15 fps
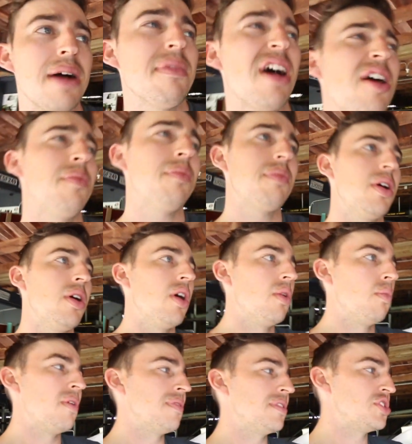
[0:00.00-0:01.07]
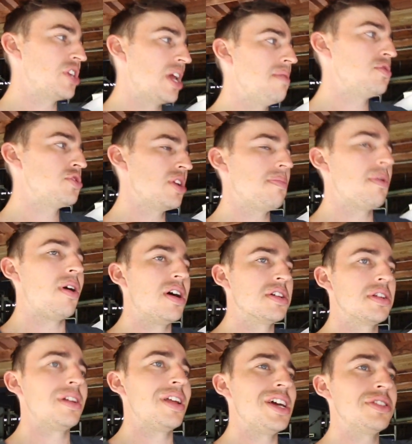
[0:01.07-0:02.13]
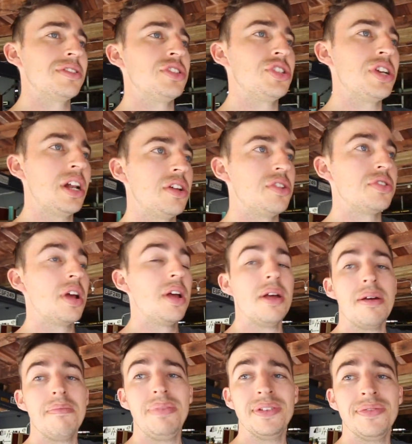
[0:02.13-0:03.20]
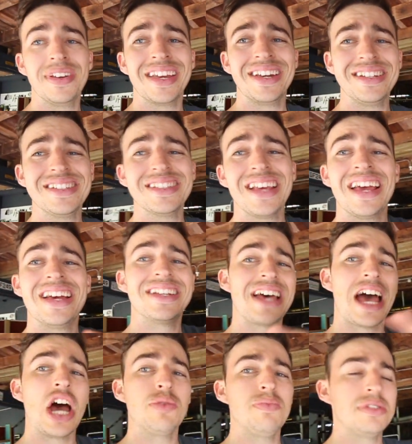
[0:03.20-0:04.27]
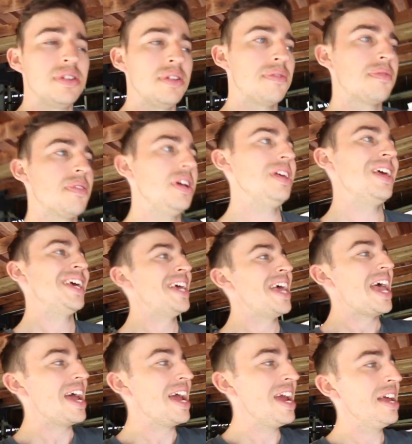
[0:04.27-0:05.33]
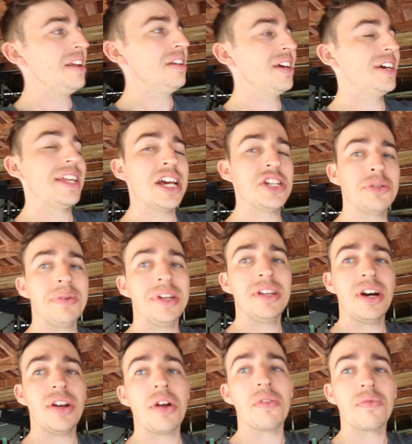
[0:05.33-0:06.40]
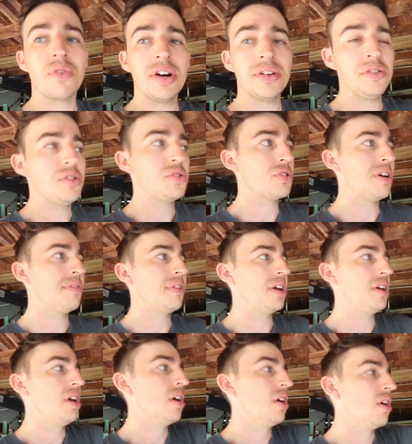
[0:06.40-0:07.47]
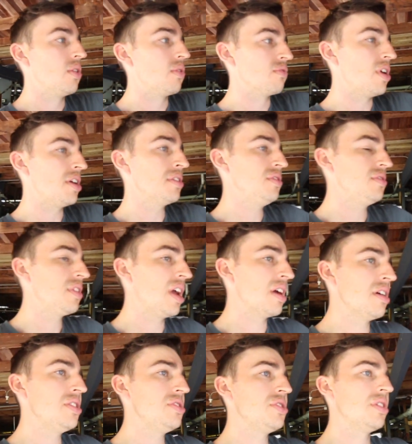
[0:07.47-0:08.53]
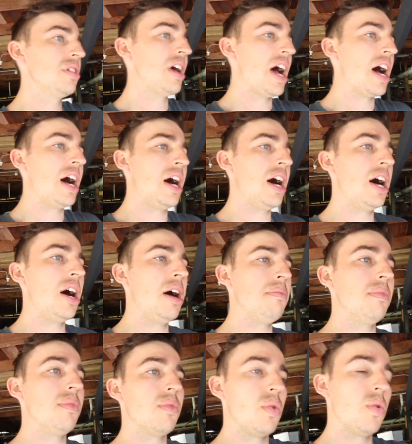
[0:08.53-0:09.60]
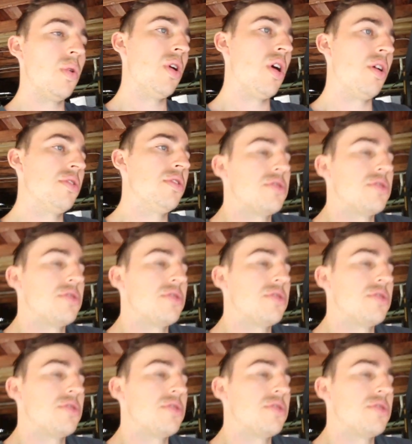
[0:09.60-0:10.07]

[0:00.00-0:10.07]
up with a cheap Jeep isolation challenge. Best thing it is, it's 100% free, and it has to be done right in your driveway, right in your garage, or on